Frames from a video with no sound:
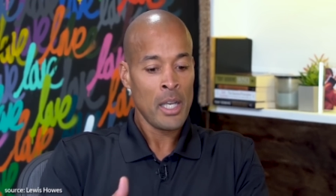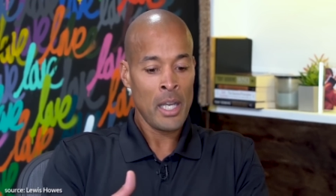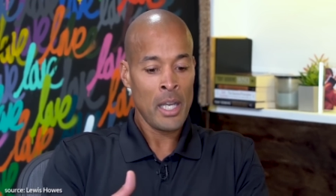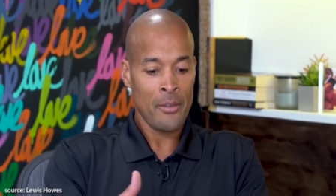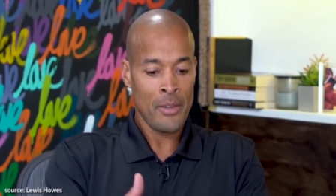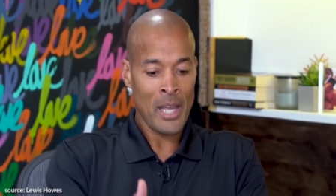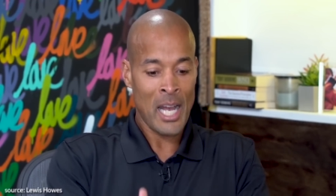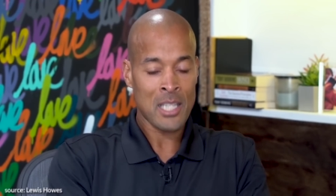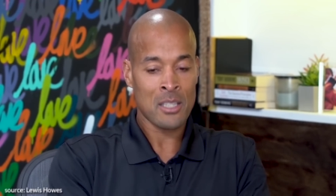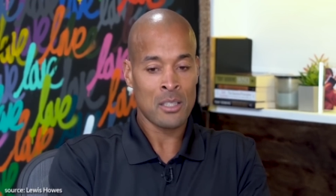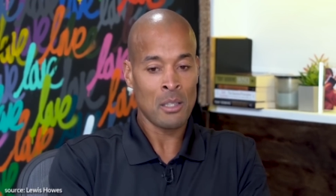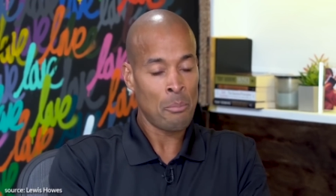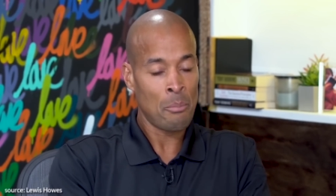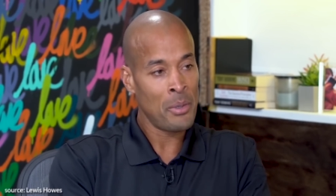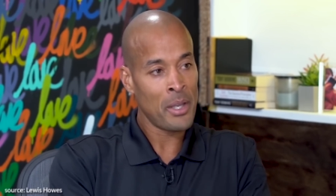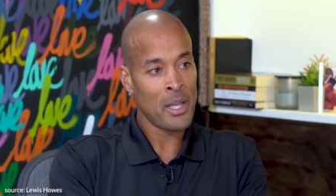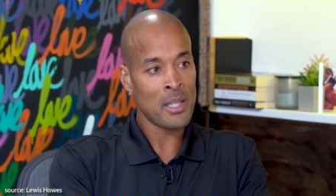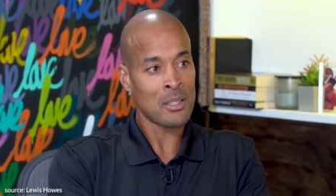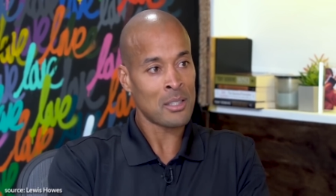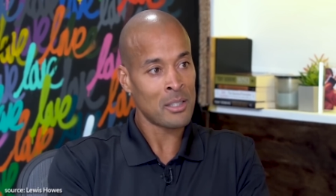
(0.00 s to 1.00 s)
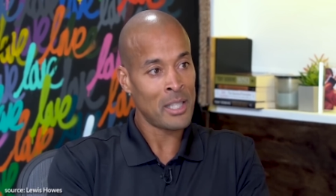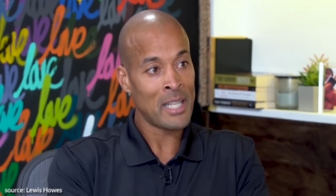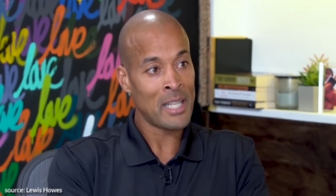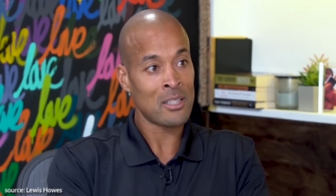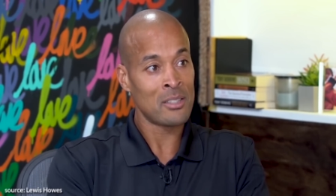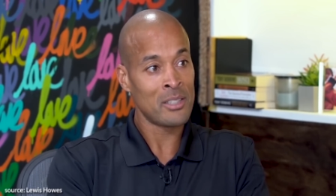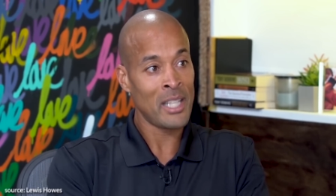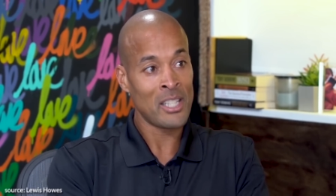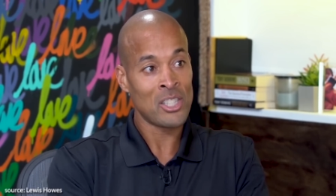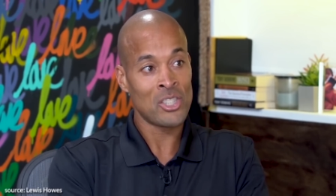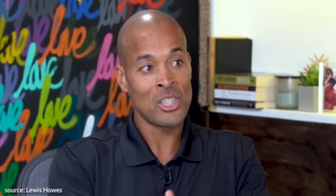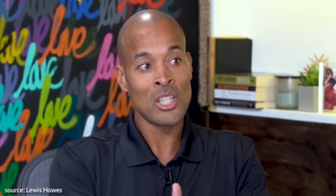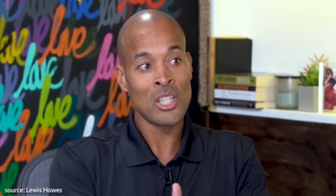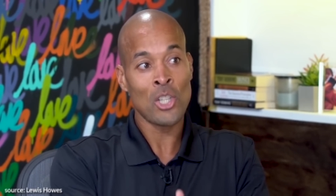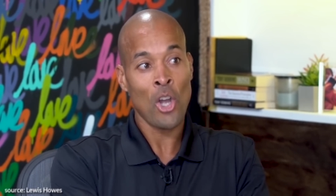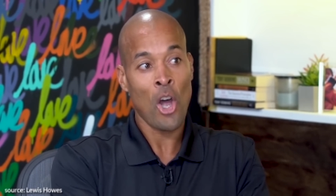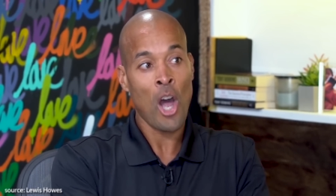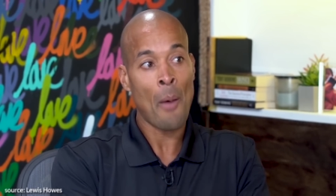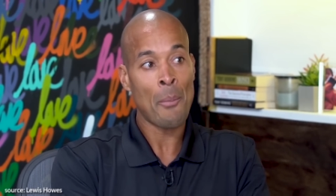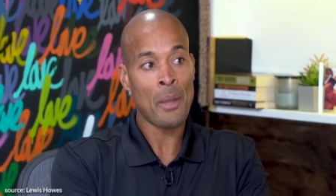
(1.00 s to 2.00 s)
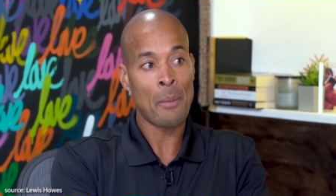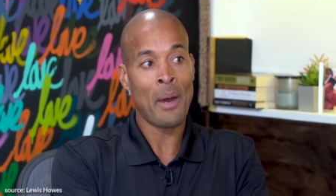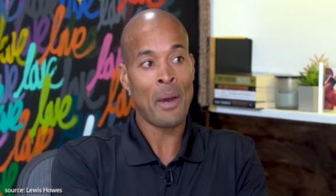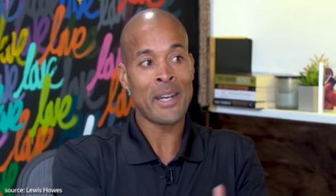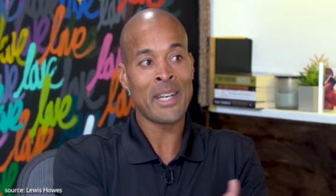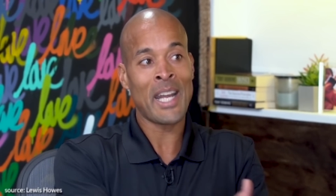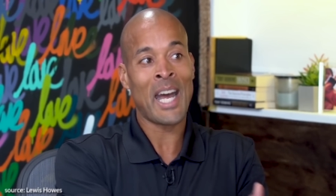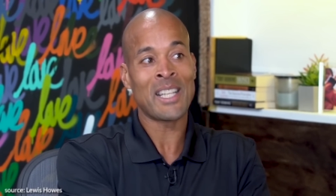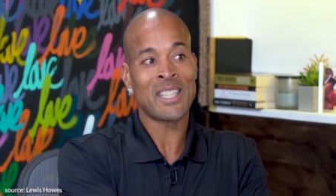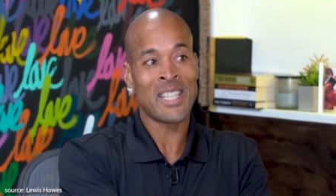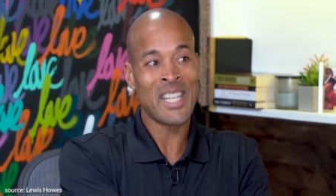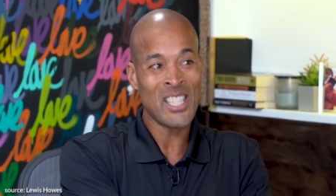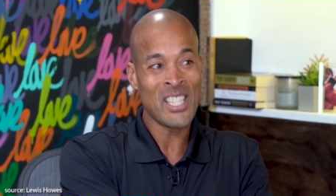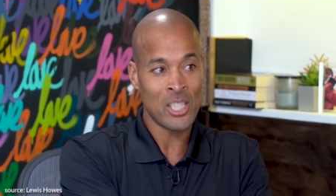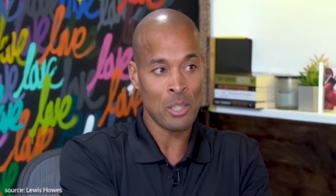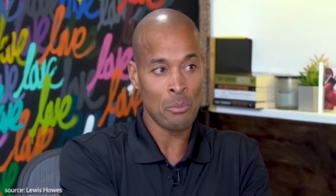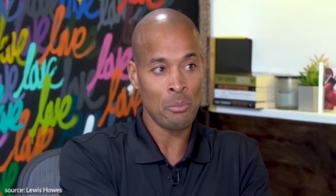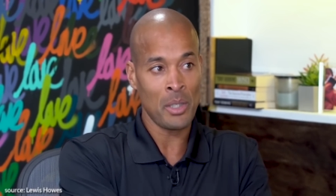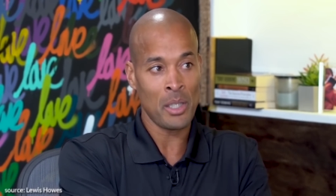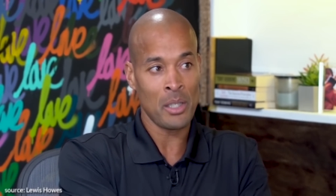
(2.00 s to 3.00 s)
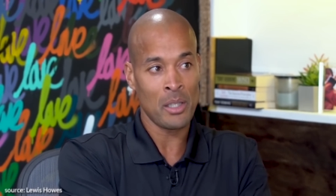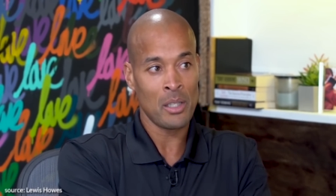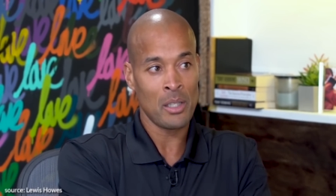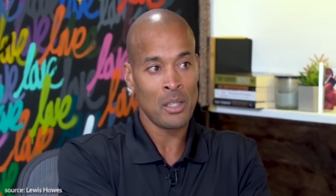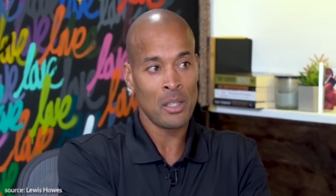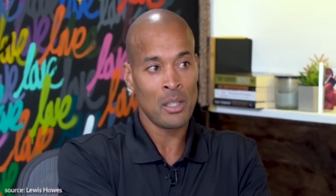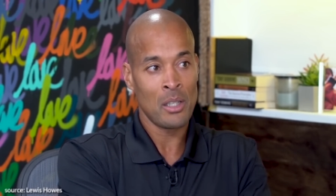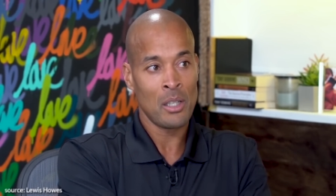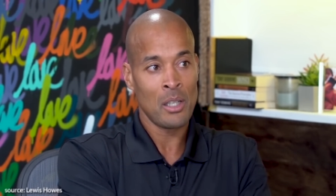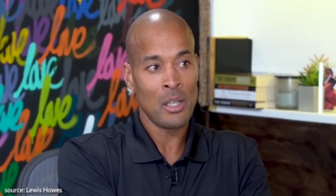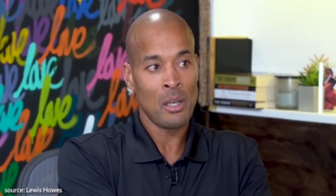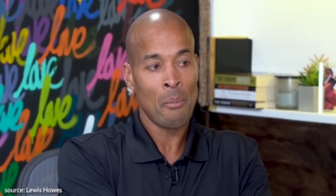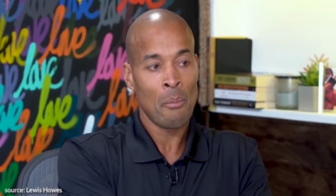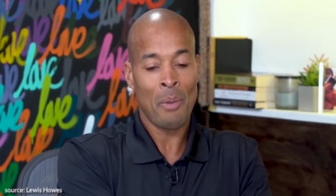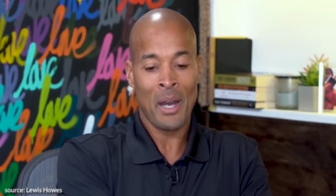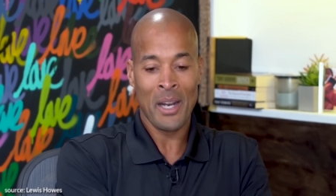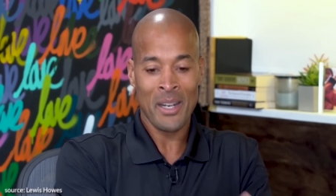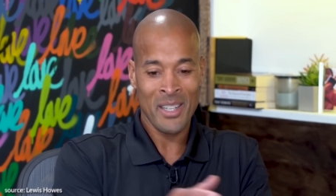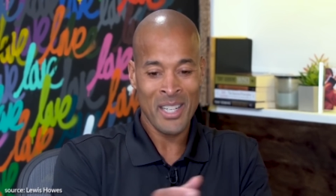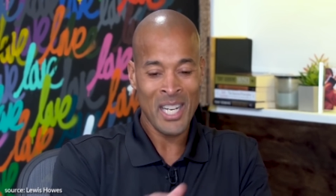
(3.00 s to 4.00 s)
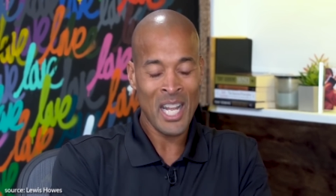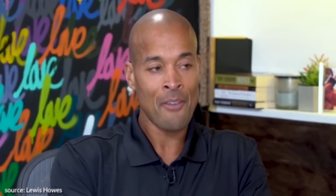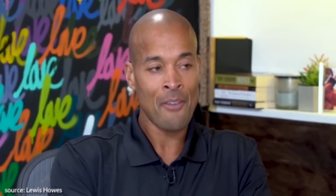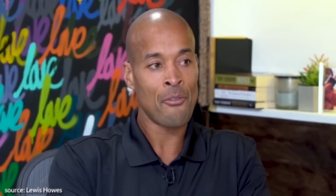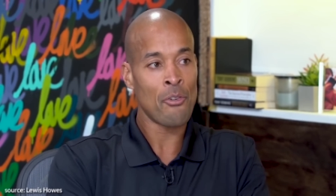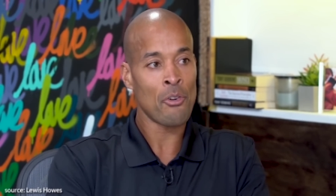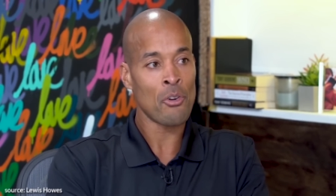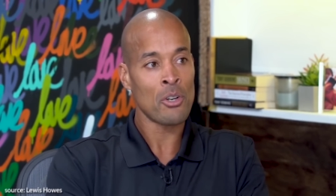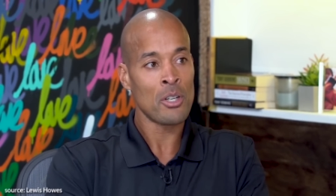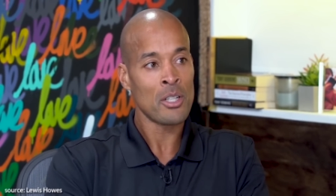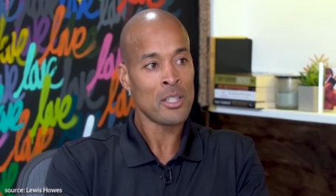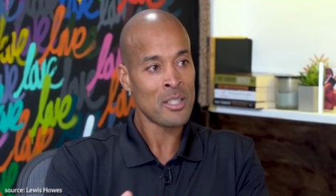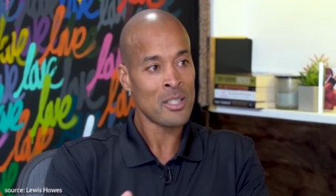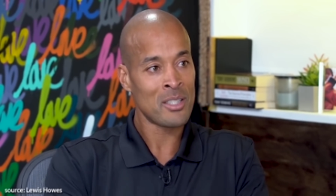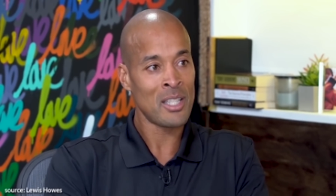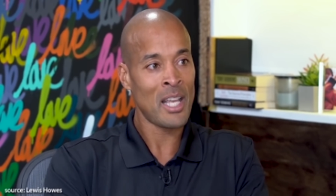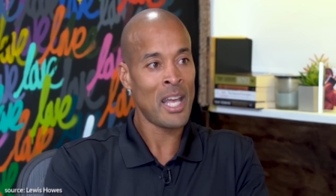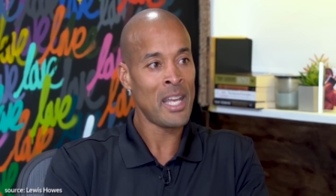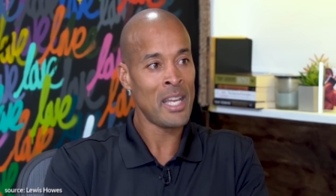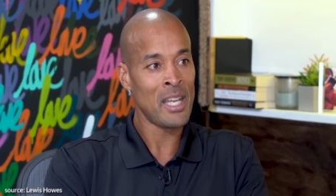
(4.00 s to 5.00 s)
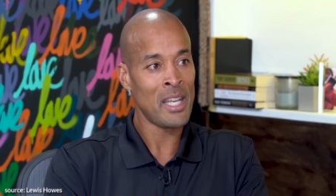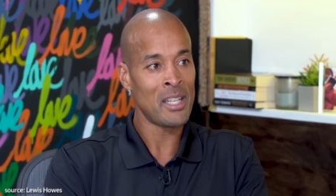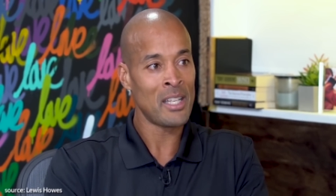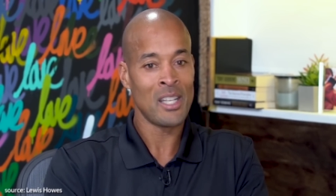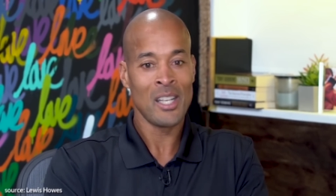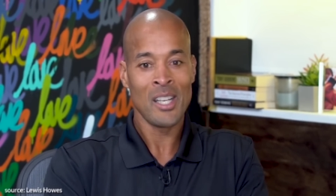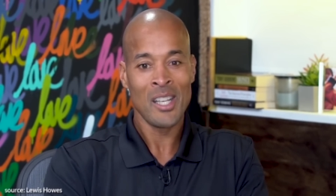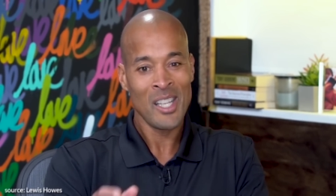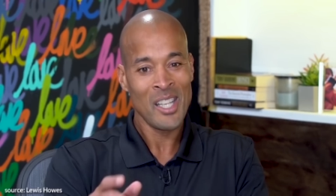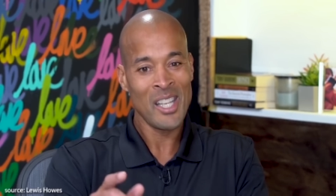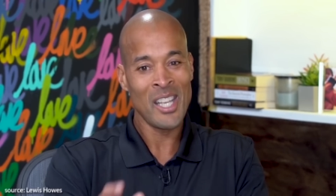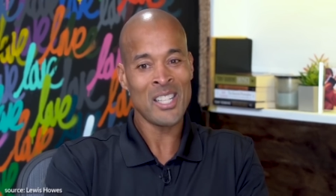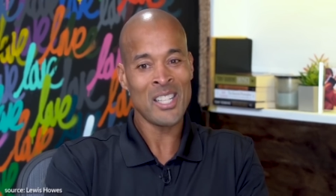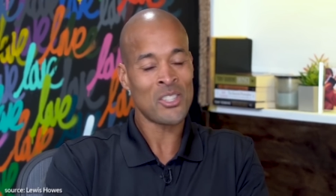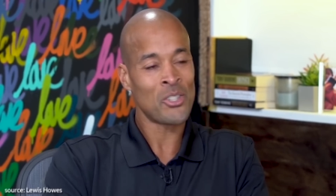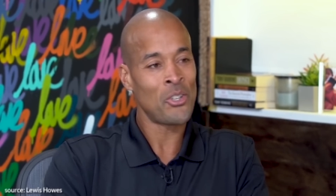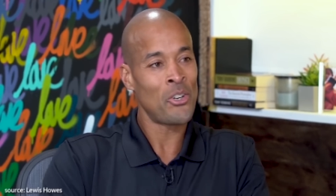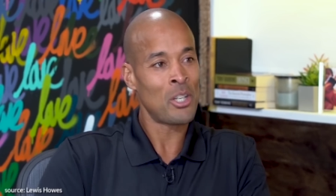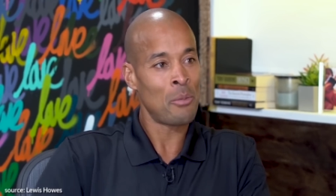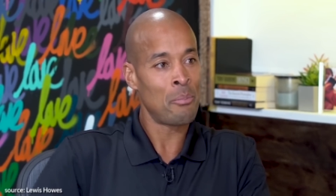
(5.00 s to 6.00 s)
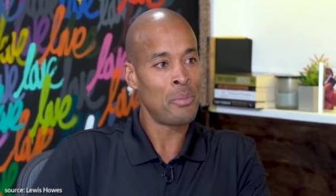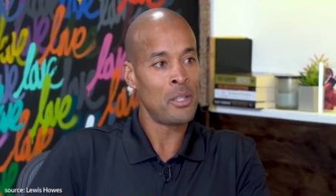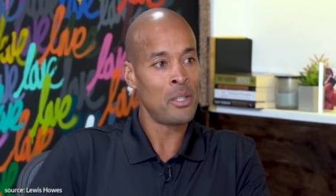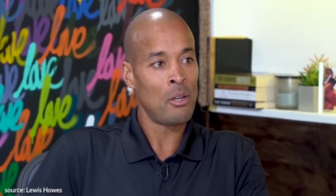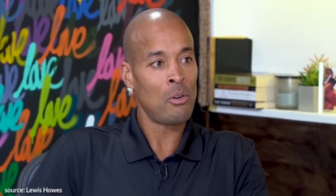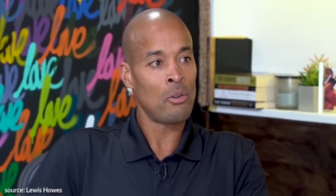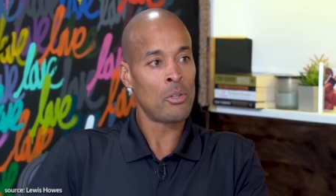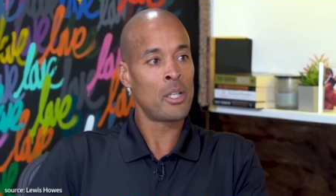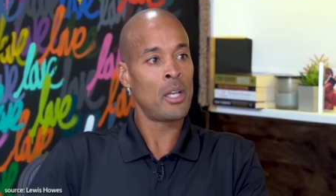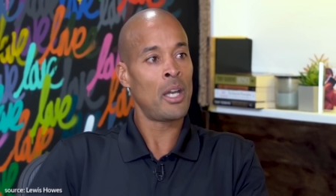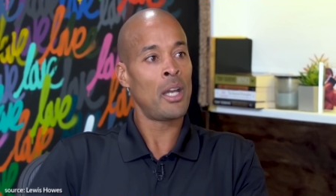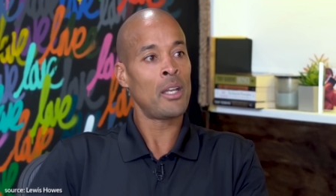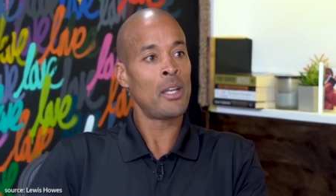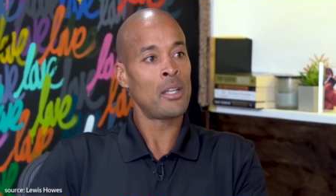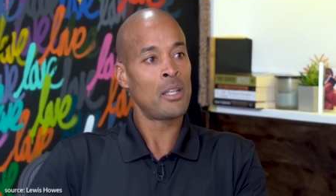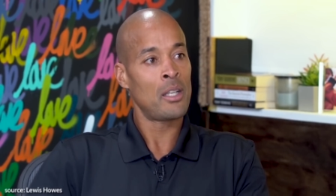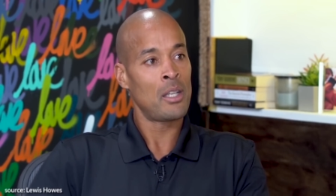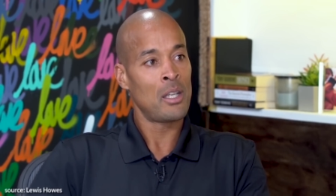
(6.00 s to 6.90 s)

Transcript: And that's the biggest lesson that she taught me by not teaching me, mm. by never saying it's going to be okay.